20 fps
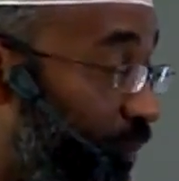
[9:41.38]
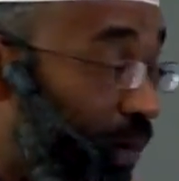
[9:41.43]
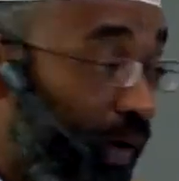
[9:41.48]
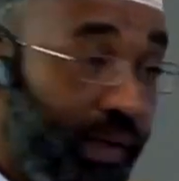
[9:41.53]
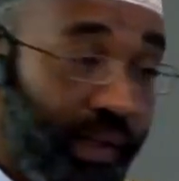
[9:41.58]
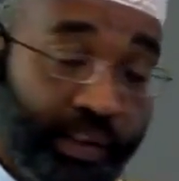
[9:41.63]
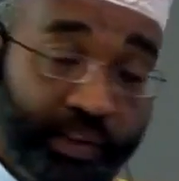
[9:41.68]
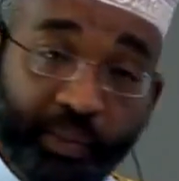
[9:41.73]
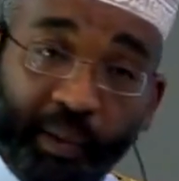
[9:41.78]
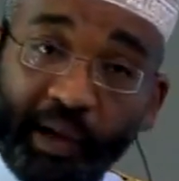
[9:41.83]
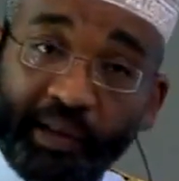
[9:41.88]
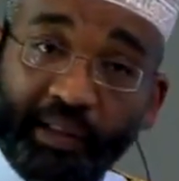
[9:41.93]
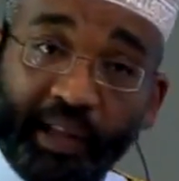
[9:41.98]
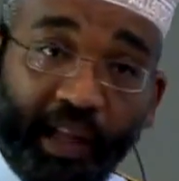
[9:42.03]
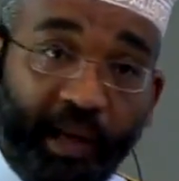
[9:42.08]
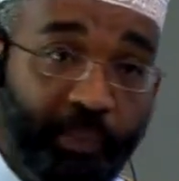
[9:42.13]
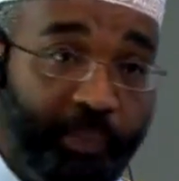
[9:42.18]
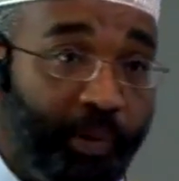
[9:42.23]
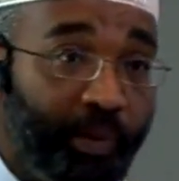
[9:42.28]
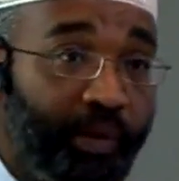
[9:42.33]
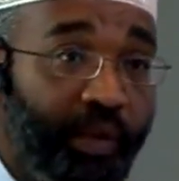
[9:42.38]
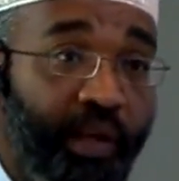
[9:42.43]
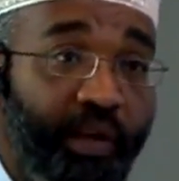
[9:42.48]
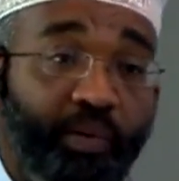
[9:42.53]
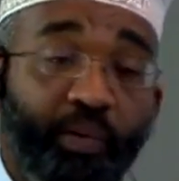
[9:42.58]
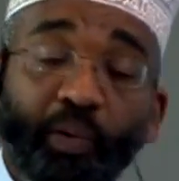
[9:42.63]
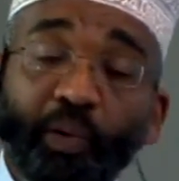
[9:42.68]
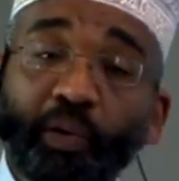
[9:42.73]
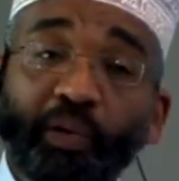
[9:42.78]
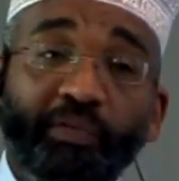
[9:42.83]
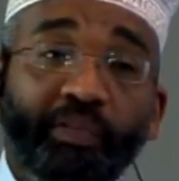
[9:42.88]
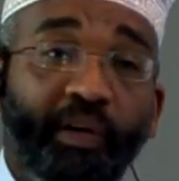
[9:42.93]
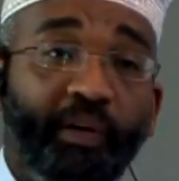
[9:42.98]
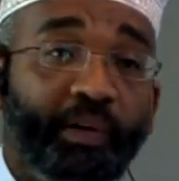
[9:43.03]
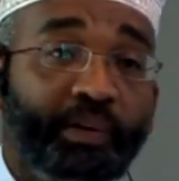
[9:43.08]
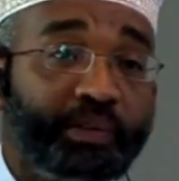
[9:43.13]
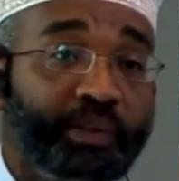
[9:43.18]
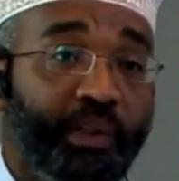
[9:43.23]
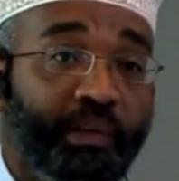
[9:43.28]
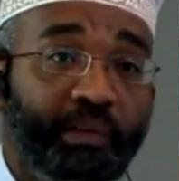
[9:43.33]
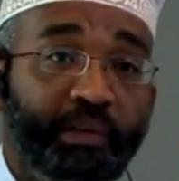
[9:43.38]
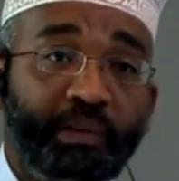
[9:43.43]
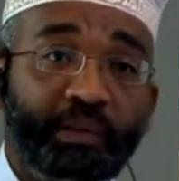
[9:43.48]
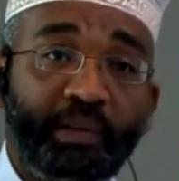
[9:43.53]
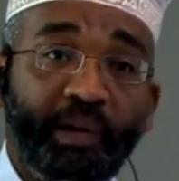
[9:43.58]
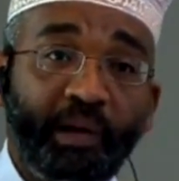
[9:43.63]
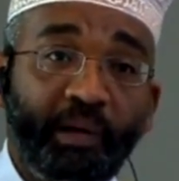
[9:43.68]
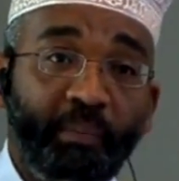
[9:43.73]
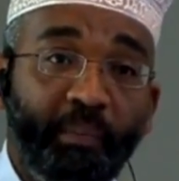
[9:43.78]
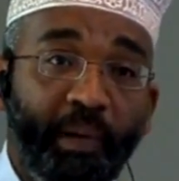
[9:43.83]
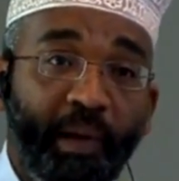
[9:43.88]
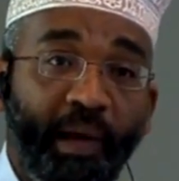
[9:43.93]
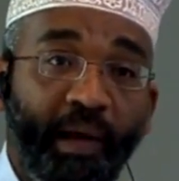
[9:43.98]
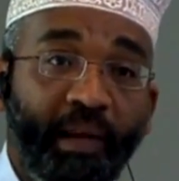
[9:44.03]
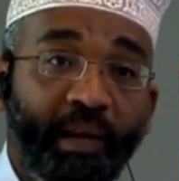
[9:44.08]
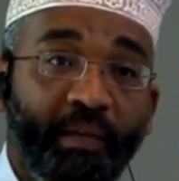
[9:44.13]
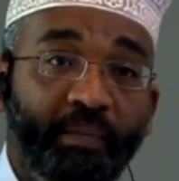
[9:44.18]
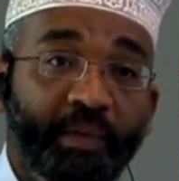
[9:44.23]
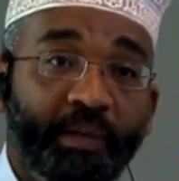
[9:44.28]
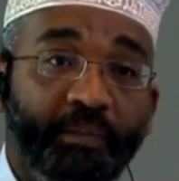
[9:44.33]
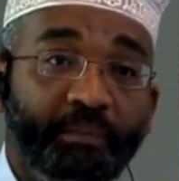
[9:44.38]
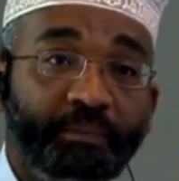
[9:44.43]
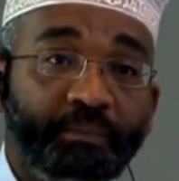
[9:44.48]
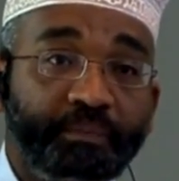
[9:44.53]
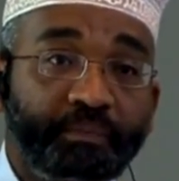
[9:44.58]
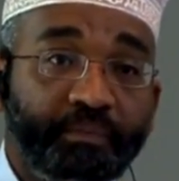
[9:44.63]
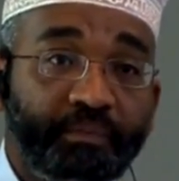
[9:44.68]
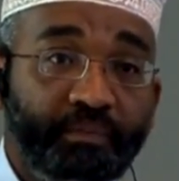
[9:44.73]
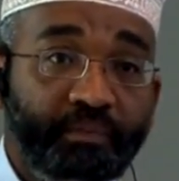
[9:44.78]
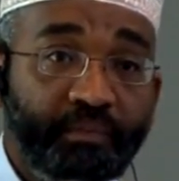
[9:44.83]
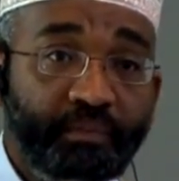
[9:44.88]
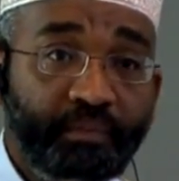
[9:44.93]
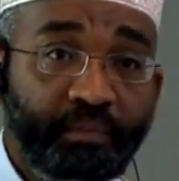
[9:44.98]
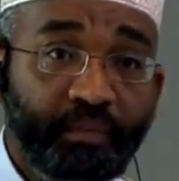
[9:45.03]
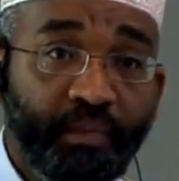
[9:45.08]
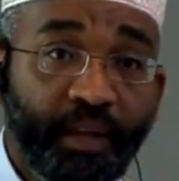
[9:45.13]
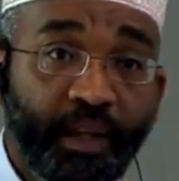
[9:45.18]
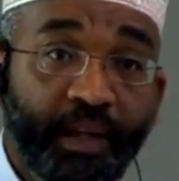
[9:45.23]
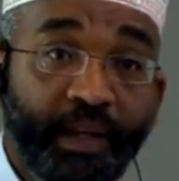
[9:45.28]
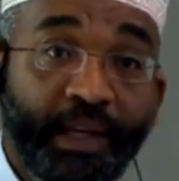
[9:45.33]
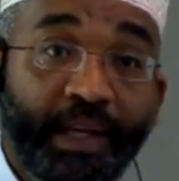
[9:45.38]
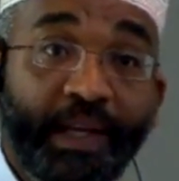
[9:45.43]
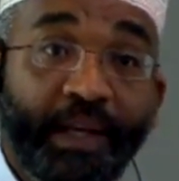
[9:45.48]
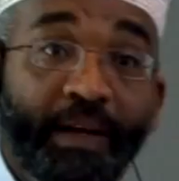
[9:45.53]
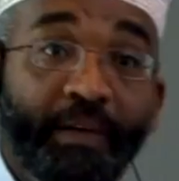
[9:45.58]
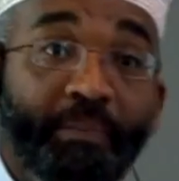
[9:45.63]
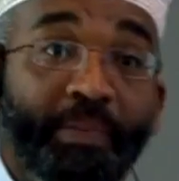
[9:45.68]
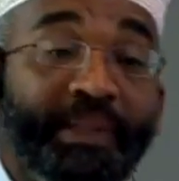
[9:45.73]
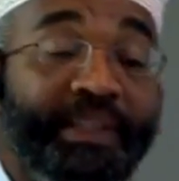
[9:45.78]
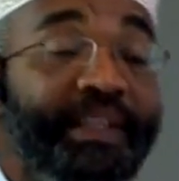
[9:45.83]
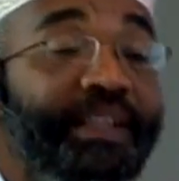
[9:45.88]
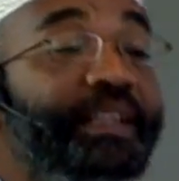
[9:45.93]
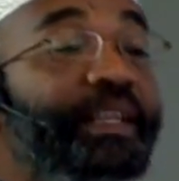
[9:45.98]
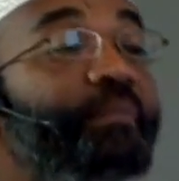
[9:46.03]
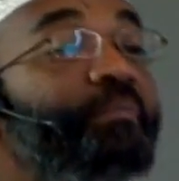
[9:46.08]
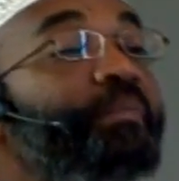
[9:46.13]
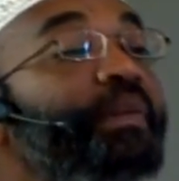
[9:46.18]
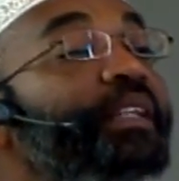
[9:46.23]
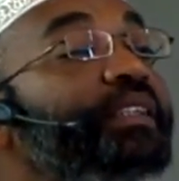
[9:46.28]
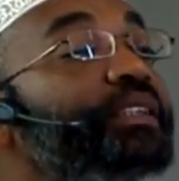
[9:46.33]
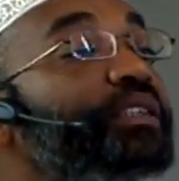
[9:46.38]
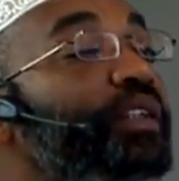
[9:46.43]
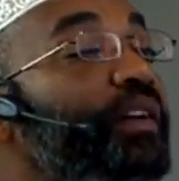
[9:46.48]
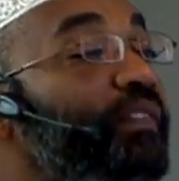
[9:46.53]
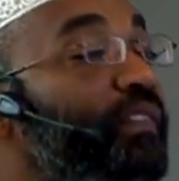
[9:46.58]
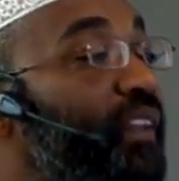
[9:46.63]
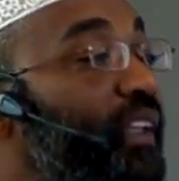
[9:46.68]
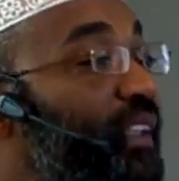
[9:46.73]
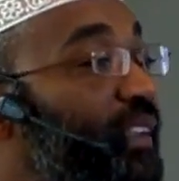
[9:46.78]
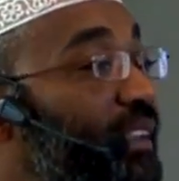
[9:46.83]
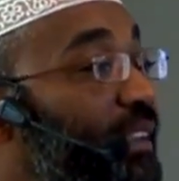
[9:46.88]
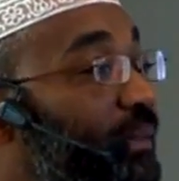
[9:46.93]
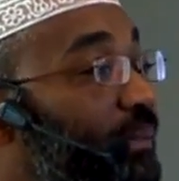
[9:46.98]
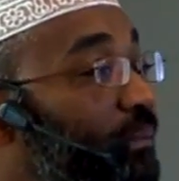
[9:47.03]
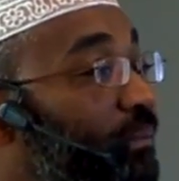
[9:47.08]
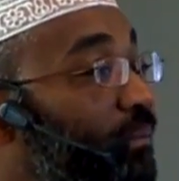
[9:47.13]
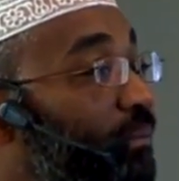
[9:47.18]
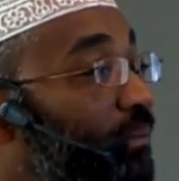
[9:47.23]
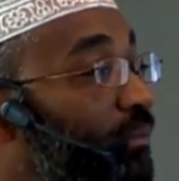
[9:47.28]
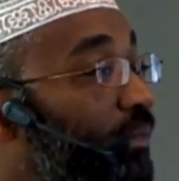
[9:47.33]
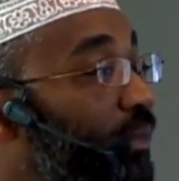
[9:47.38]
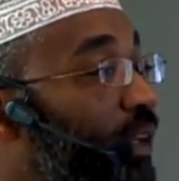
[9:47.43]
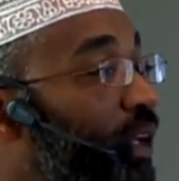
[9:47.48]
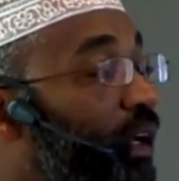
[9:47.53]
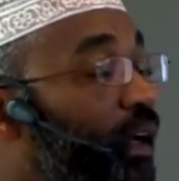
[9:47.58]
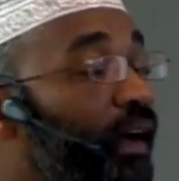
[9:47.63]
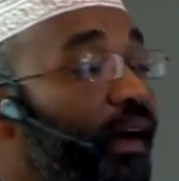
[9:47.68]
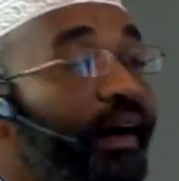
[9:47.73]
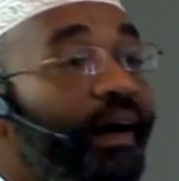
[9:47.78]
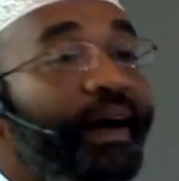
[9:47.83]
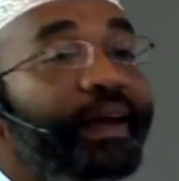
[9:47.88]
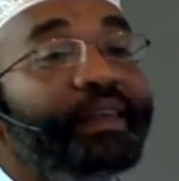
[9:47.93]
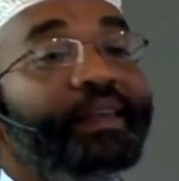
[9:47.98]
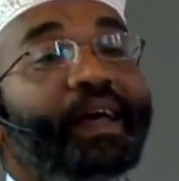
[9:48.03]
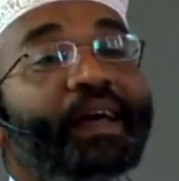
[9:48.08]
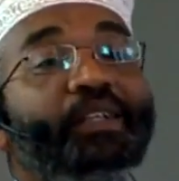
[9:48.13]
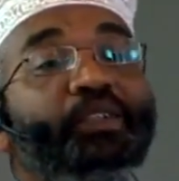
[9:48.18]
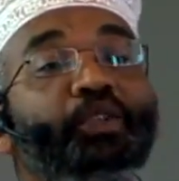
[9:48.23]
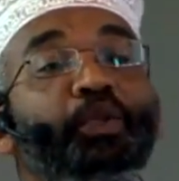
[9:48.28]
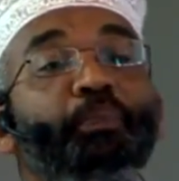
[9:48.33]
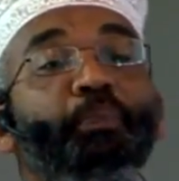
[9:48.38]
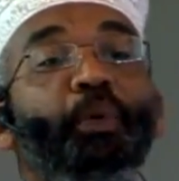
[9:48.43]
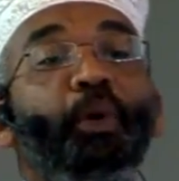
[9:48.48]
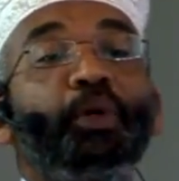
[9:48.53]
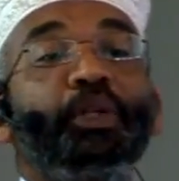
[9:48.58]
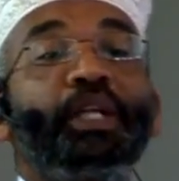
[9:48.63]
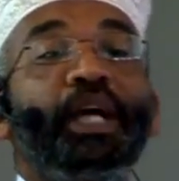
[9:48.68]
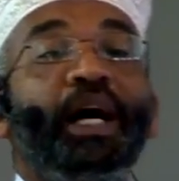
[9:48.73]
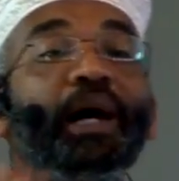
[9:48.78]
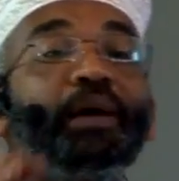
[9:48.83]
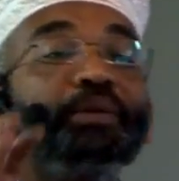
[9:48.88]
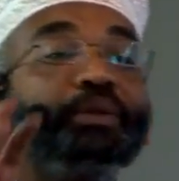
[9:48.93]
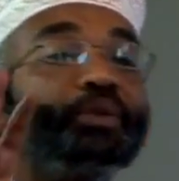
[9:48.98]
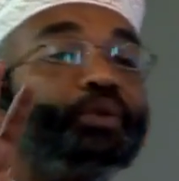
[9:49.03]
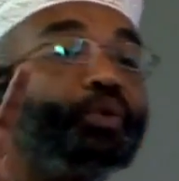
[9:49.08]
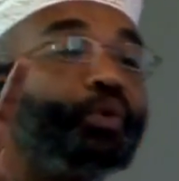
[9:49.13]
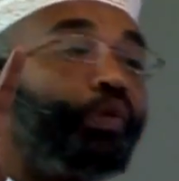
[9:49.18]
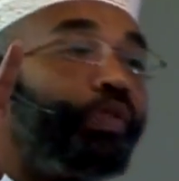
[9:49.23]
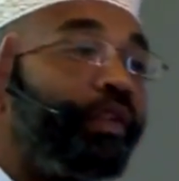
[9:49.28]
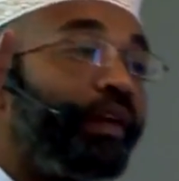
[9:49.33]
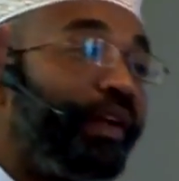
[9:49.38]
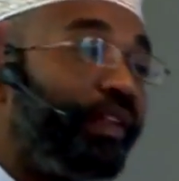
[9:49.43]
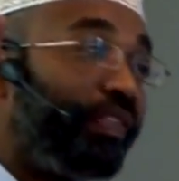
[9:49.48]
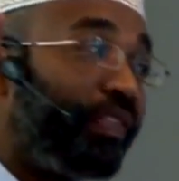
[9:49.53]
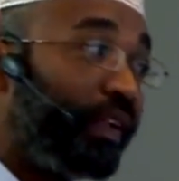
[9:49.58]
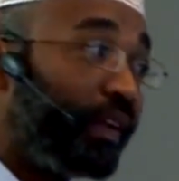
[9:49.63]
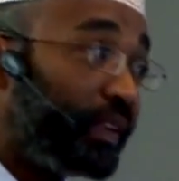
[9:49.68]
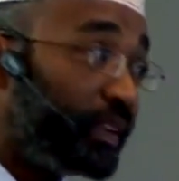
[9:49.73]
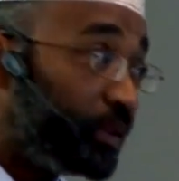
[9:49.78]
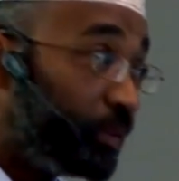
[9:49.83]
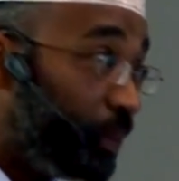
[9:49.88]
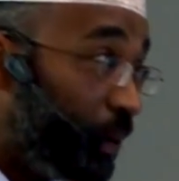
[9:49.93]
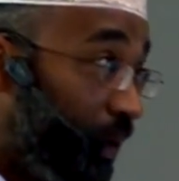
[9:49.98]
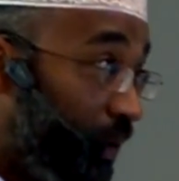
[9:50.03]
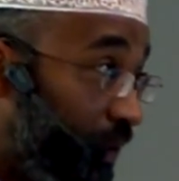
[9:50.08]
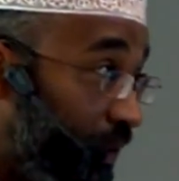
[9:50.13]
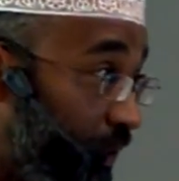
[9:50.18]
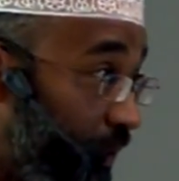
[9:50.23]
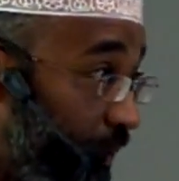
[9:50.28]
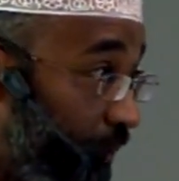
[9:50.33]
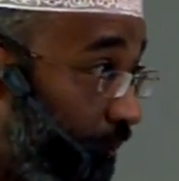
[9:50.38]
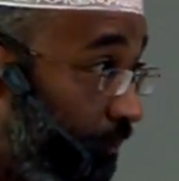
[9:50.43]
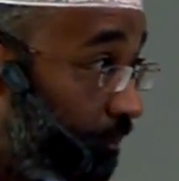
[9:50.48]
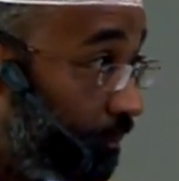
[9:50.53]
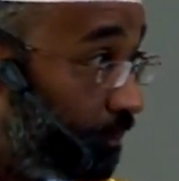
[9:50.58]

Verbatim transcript: May Allah subhanahu wa ta'ala protect all of our children, Ya Rabbil Alameen. But in the midst of this I like to point out to three things, please.